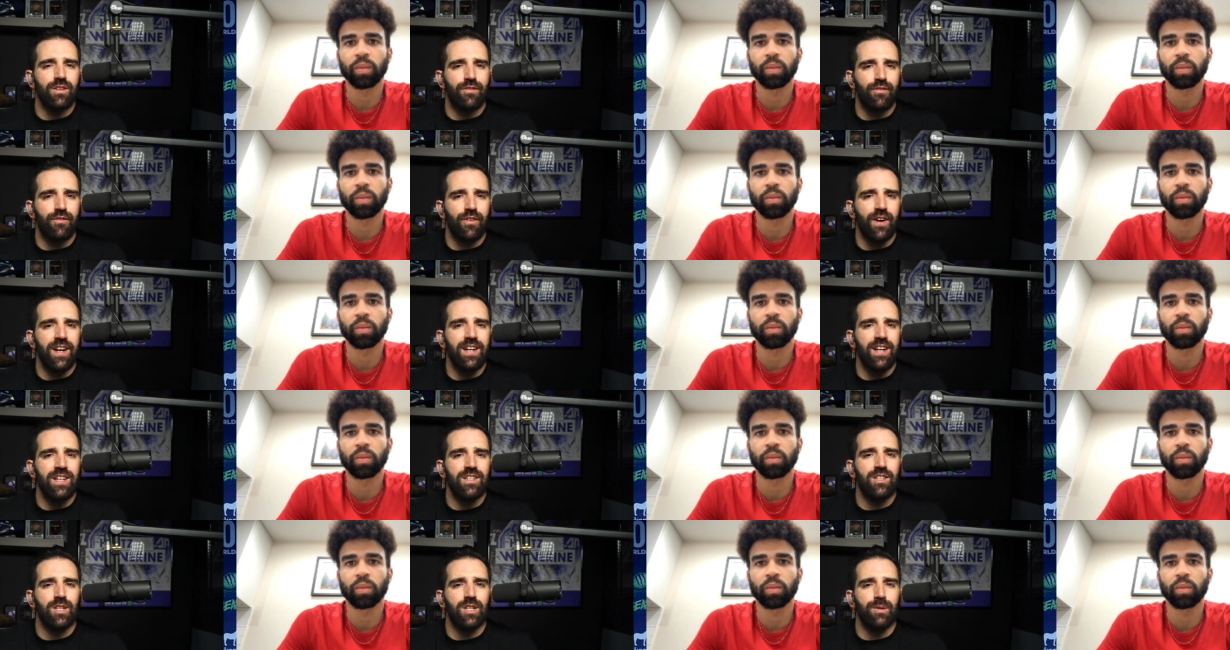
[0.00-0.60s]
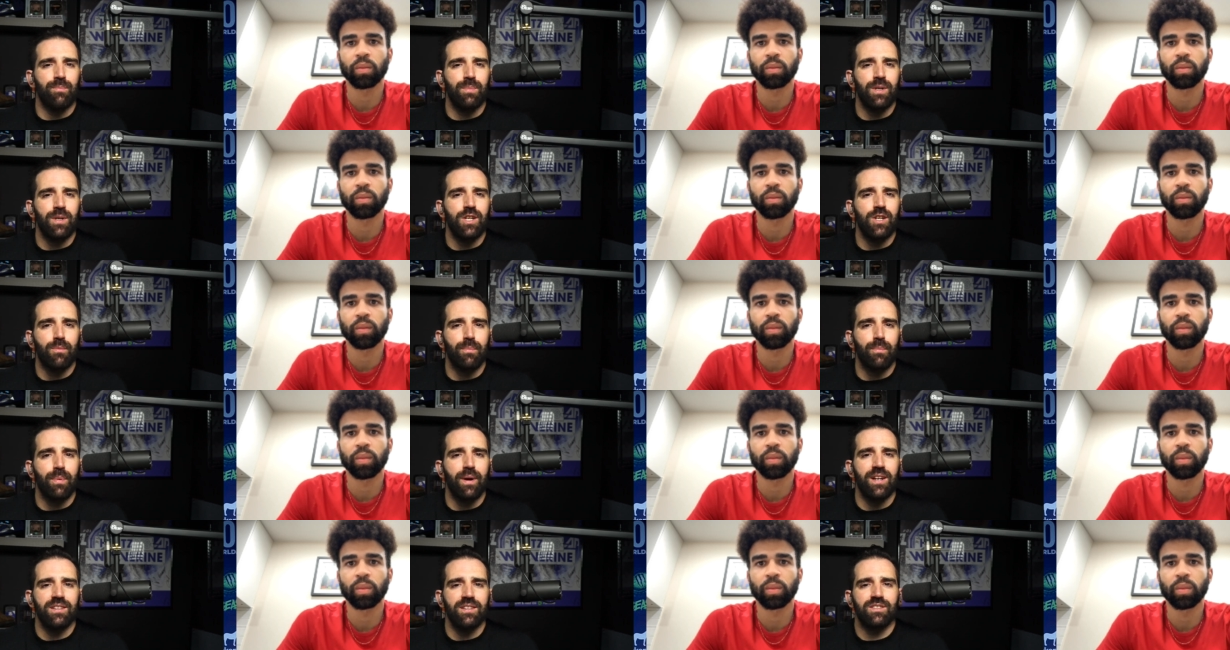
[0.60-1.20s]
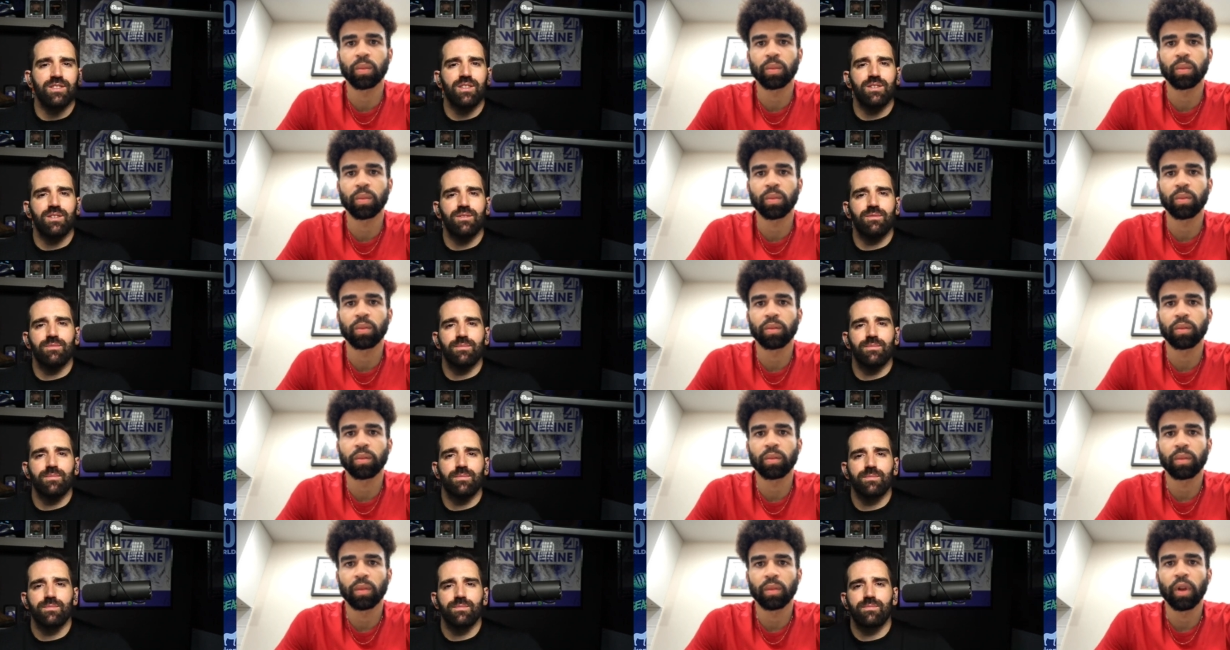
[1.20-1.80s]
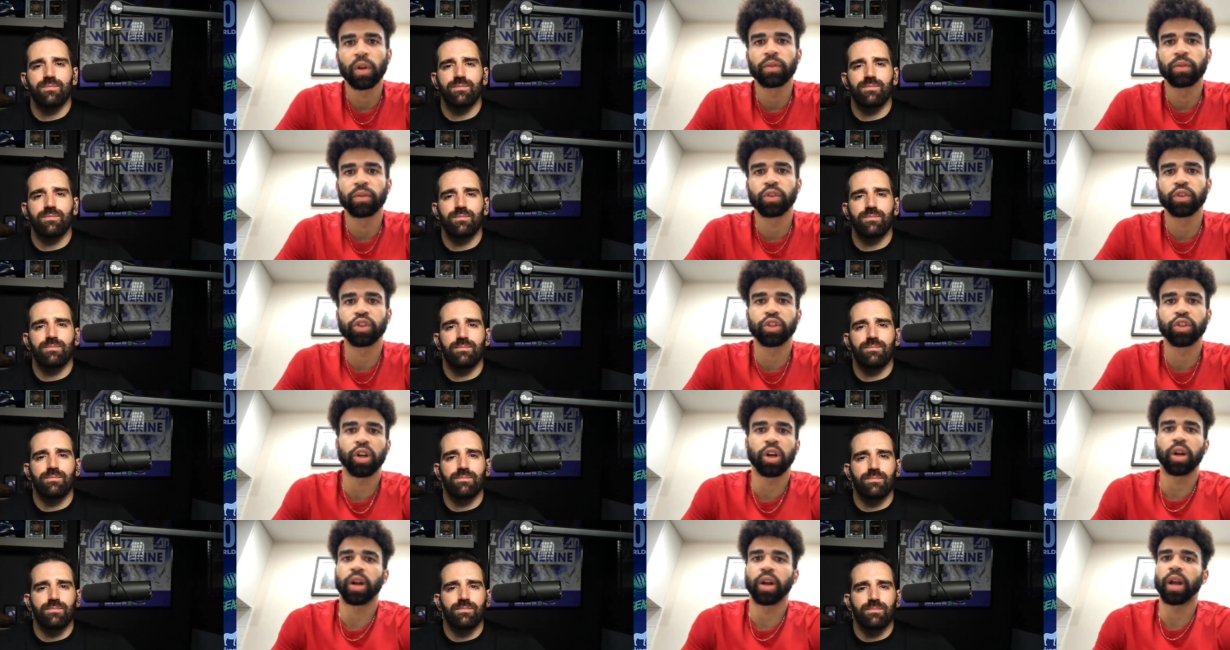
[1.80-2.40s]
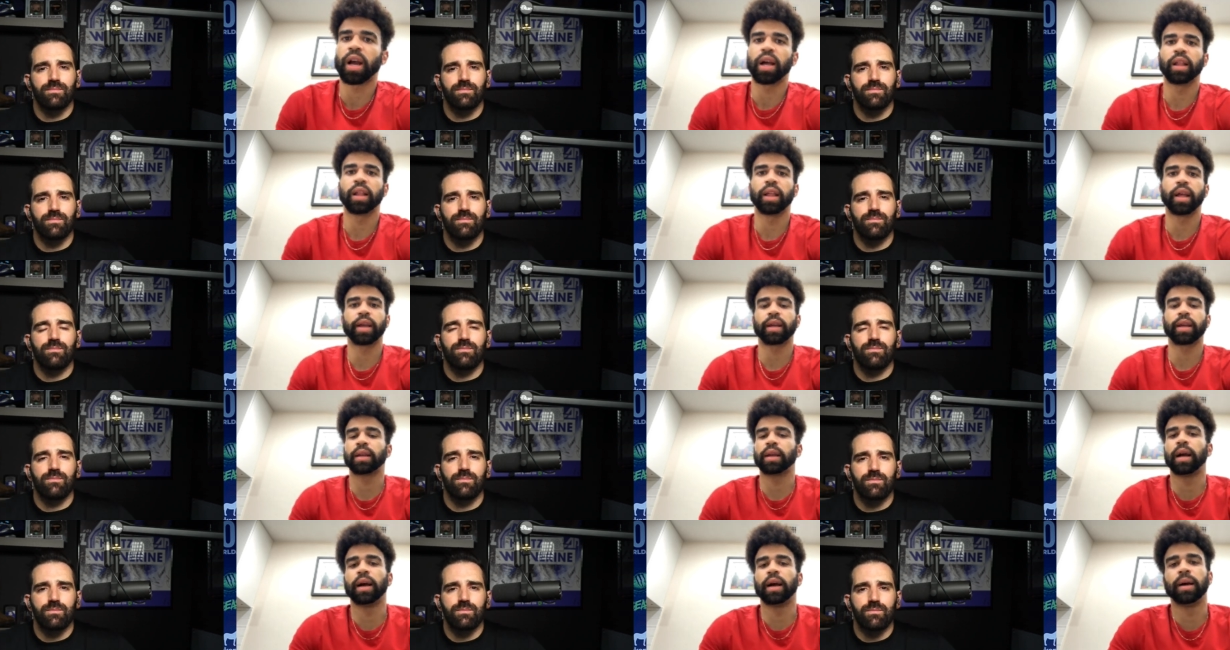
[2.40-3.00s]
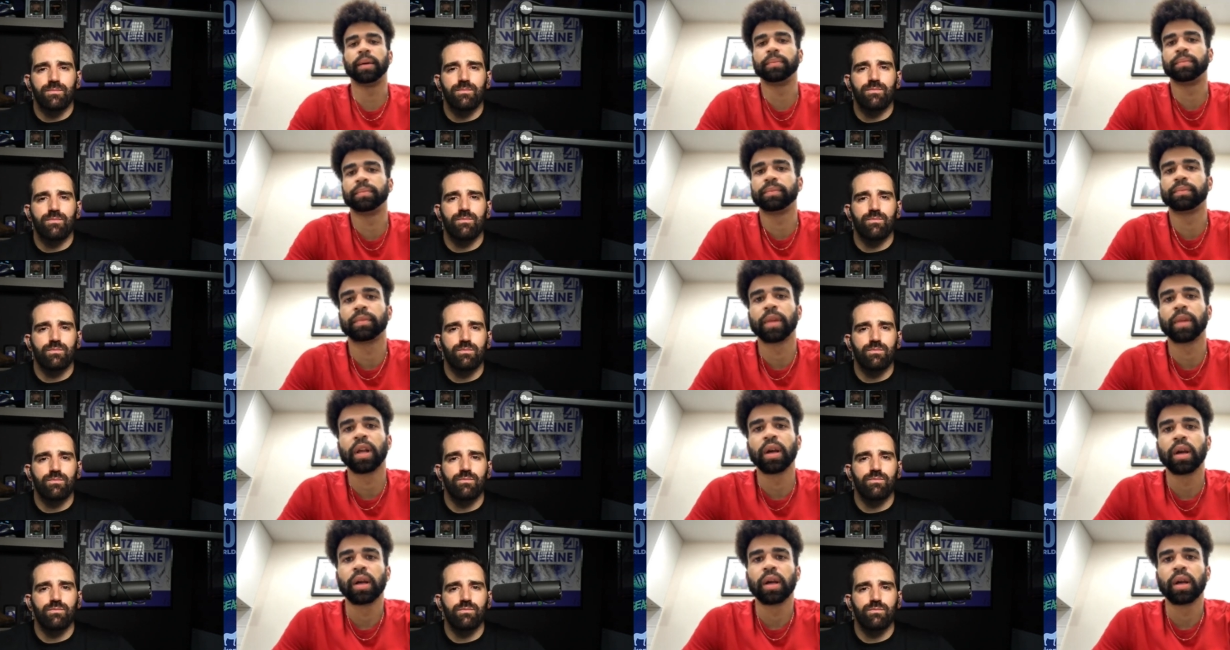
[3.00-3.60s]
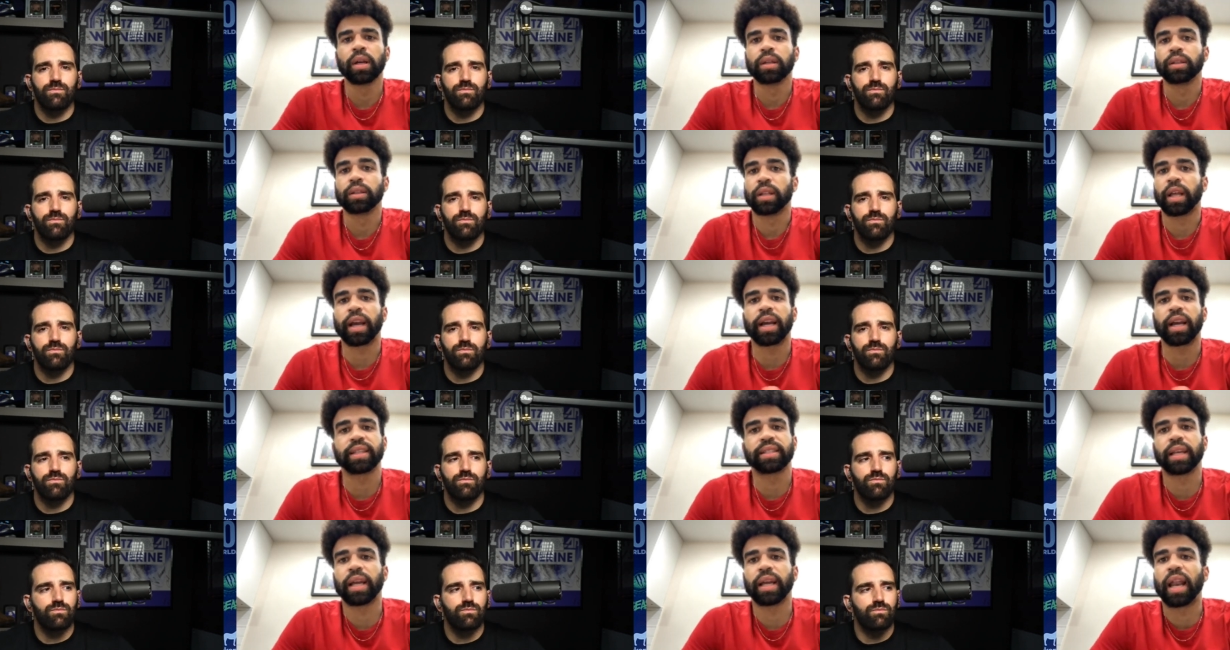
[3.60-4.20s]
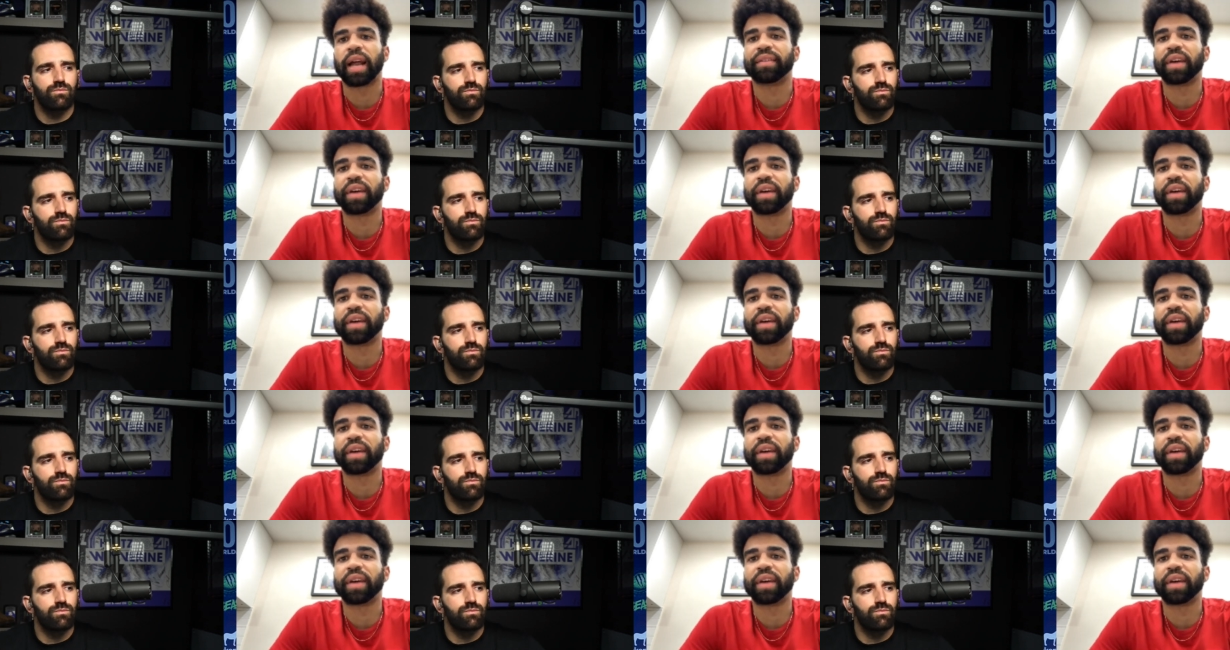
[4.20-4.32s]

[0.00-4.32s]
Speaker 1: fight to be your best.
Speaker 2: For sure. Yeah. Like, um, like I said,